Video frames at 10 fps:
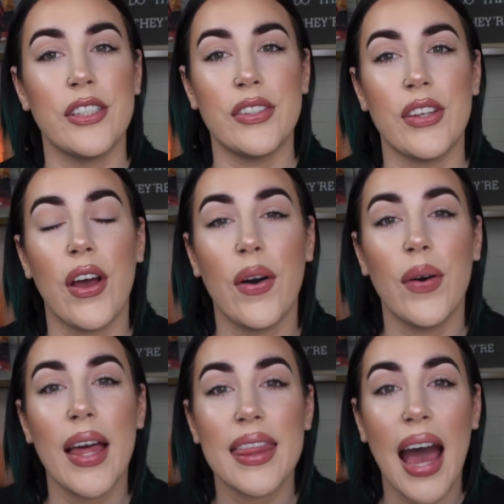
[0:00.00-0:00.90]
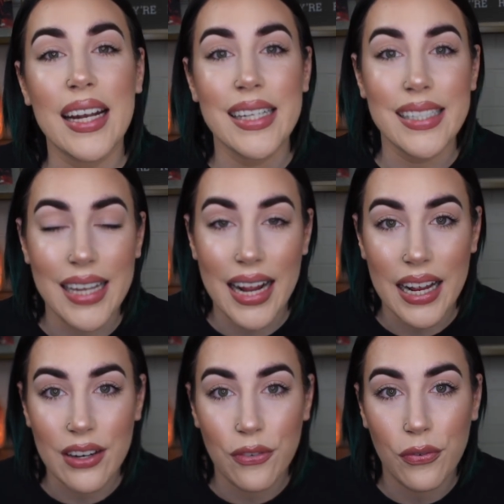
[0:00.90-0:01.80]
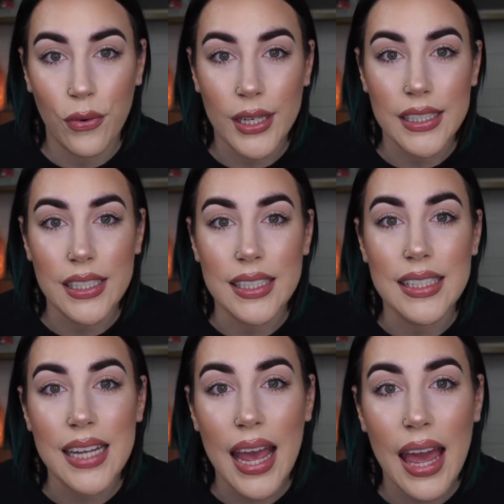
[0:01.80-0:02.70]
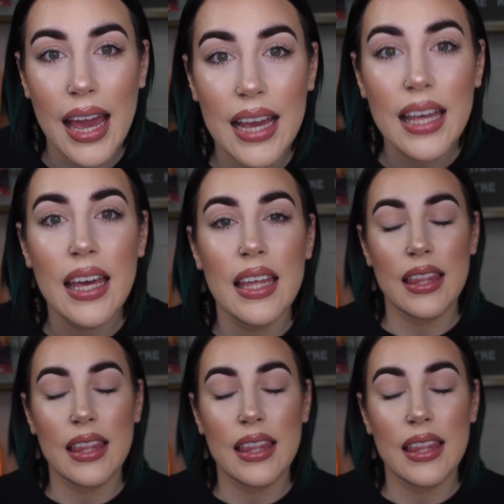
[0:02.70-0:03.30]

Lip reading: So that is it for today.